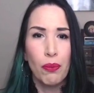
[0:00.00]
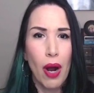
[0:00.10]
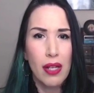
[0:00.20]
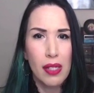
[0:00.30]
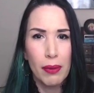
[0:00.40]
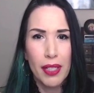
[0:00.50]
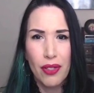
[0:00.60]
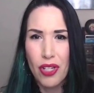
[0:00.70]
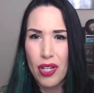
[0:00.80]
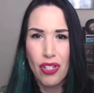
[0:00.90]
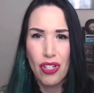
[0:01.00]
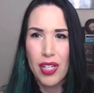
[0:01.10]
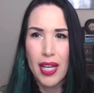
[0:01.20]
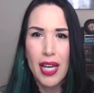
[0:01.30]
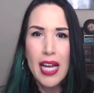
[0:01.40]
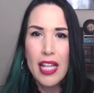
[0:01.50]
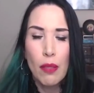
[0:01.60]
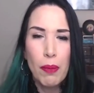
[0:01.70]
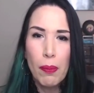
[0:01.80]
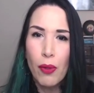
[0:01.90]
Possibly it's just like the
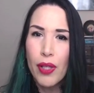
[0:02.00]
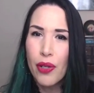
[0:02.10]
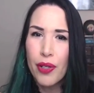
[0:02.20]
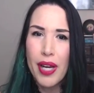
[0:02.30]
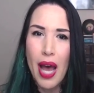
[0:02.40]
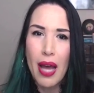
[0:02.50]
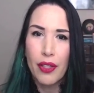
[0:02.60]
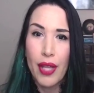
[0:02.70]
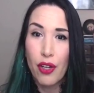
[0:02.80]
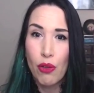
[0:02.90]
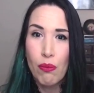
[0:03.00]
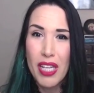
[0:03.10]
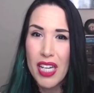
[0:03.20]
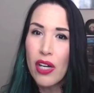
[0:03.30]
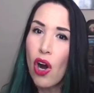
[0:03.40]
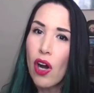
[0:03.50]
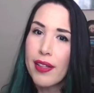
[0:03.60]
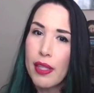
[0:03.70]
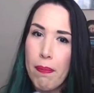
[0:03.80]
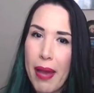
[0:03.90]
people that you're meeting
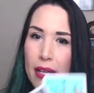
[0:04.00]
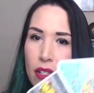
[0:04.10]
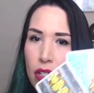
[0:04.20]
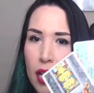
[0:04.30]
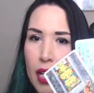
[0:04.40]
aren't the best.